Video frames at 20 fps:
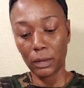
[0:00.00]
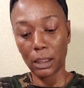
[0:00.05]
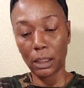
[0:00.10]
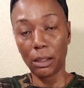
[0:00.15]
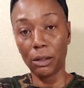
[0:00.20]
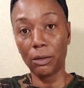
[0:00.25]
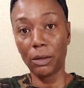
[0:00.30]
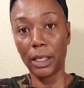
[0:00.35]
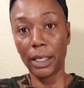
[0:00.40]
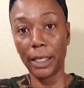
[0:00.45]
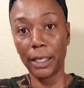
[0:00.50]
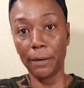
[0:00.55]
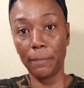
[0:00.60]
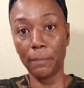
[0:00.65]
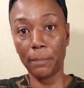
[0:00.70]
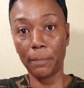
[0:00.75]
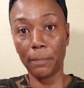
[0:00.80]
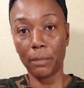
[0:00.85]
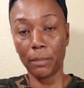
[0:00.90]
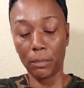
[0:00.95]
Okay,
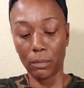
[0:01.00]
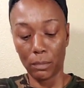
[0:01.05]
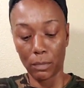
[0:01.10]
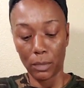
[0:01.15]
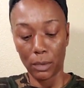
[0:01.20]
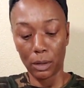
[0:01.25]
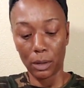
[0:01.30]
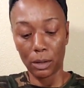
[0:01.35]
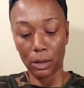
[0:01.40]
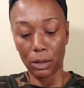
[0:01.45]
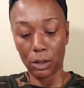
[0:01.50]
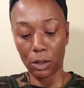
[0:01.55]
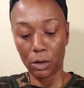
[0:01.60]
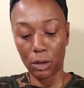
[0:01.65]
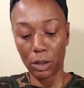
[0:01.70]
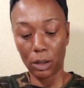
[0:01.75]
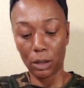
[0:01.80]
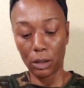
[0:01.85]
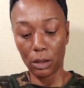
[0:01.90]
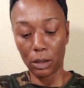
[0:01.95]
so
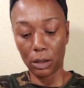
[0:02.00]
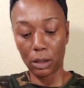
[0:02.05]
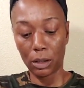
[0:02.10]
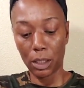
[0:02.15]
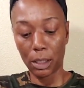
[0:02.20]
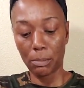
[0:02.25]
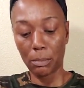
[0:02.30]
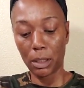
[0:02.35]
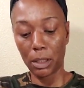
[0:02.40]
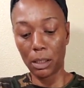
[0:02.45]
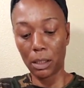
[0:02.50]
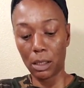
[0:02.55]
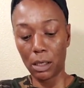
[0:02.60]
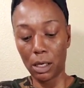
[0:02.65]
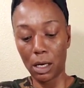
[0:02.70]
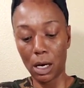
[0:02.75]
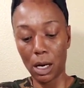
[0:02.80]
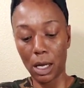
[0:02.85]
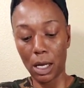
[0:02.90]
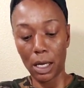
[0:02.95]
it'll look something
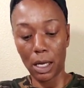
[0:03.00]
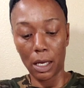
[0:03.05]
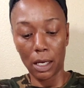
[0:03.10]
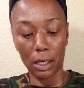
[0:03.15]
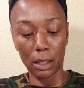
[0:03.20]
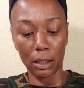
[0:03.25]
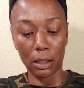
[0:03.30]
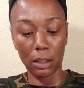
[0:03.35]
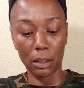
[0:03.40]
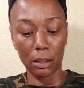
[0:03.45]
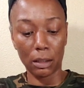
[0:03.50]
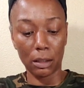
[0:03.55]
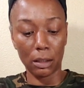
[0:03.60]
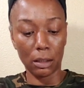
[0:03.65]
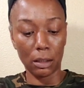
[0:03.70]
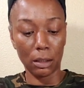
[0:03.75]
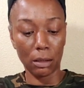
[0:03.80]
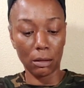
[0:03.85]
like this.